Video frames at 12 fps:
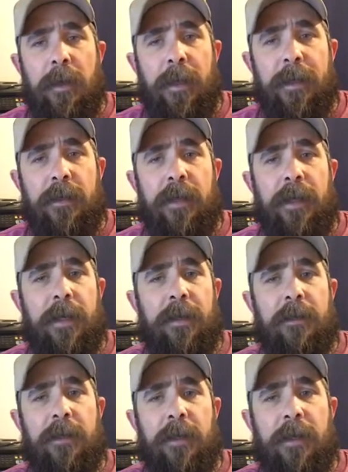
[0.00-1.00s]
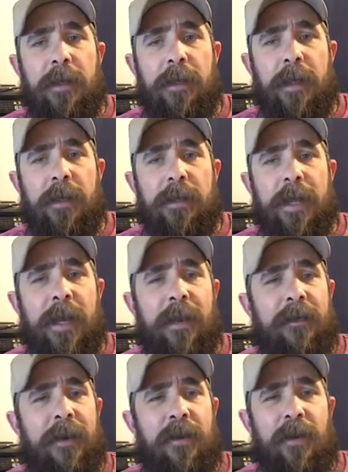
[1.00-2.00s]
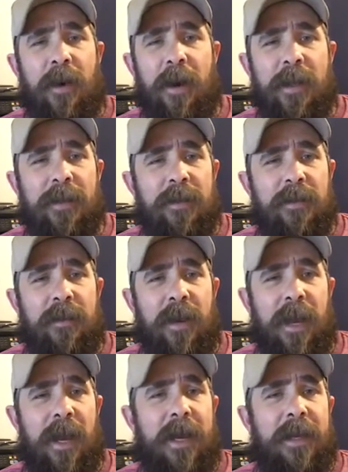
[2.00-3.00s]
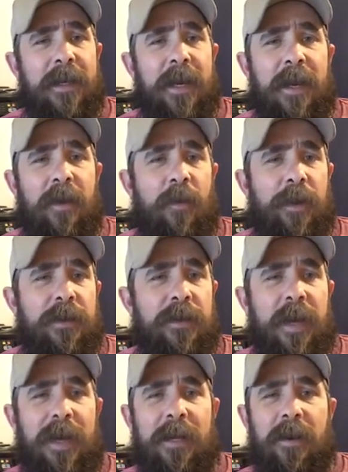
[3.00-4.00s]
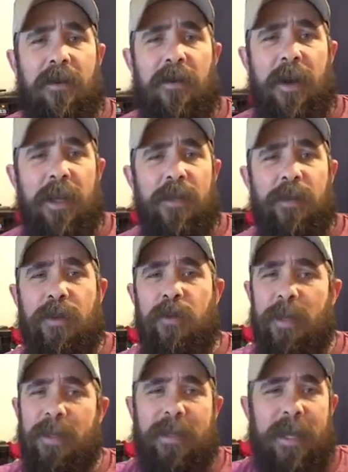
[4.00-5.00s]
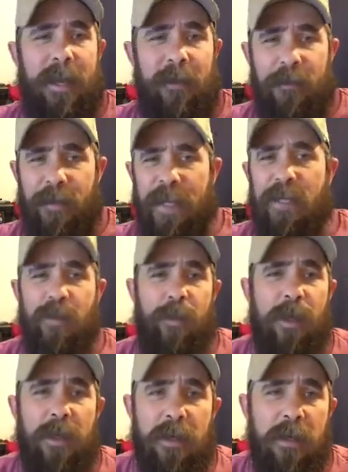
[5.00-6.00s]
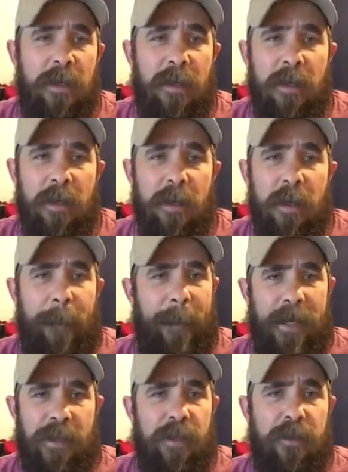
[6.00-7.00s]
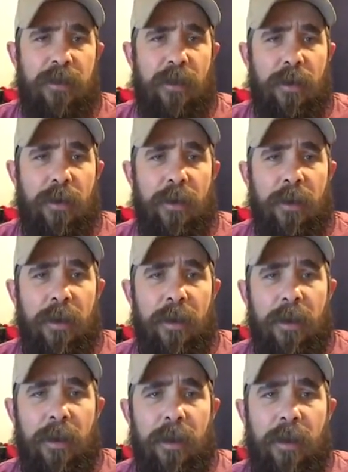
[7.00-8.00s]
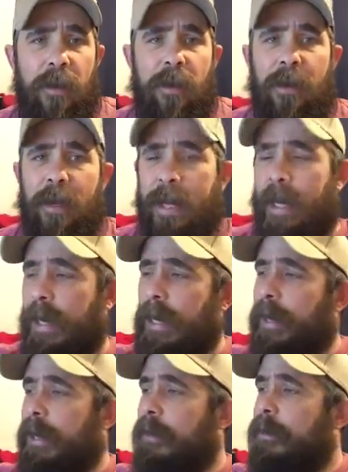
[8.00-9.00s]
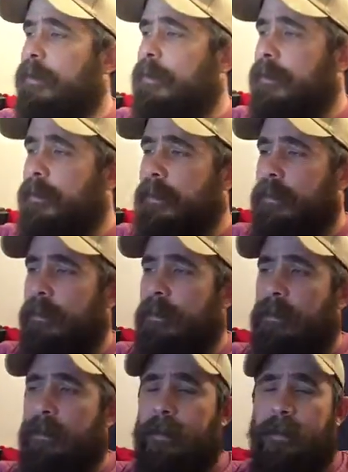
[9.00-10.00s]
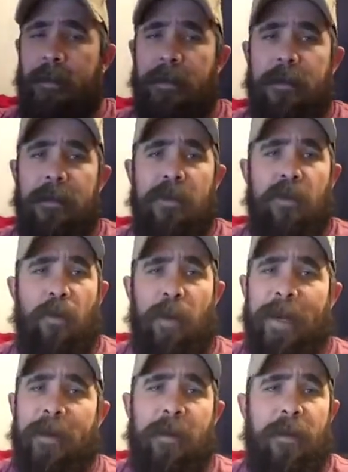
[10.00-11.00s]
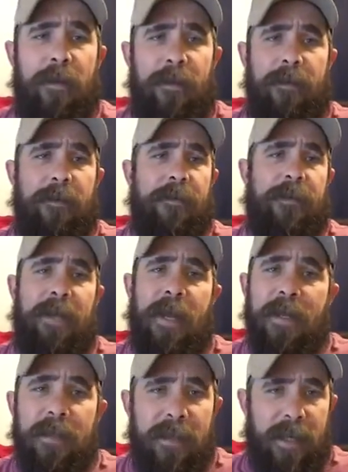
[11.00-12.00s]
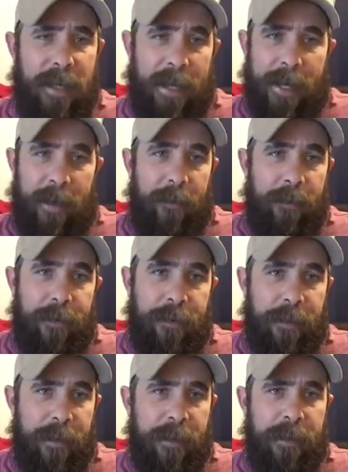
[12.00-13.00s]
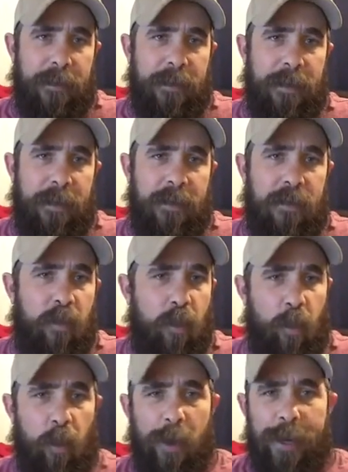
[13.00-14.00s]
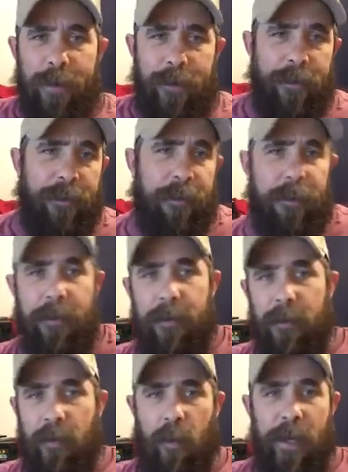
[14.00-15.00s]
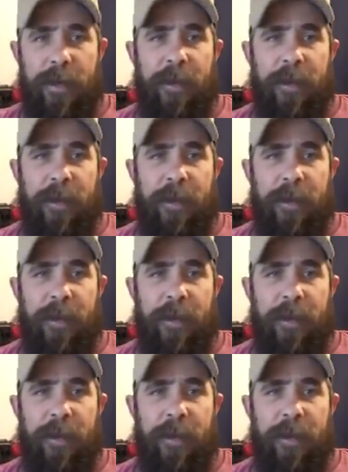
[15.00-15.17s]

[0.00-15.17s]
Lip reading: like I said, it's kind of a cross. Line kind of works like a cross between, say, a Facebook Messenger and your regular texting app. It's weird the way